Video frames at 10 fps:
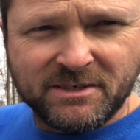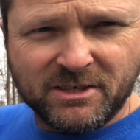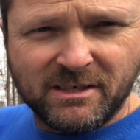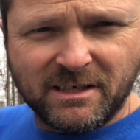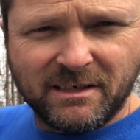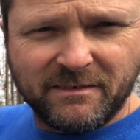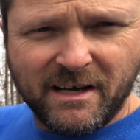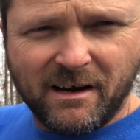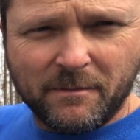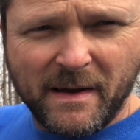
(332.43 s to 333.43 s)
jug of the
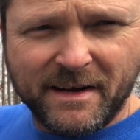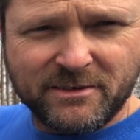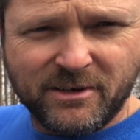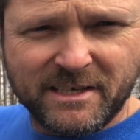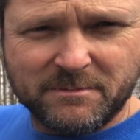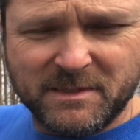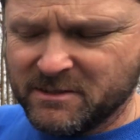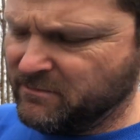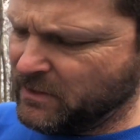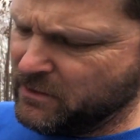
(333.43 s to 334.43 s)
automatic
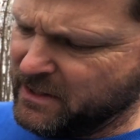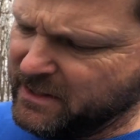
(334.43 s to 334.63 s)
transmission fluid,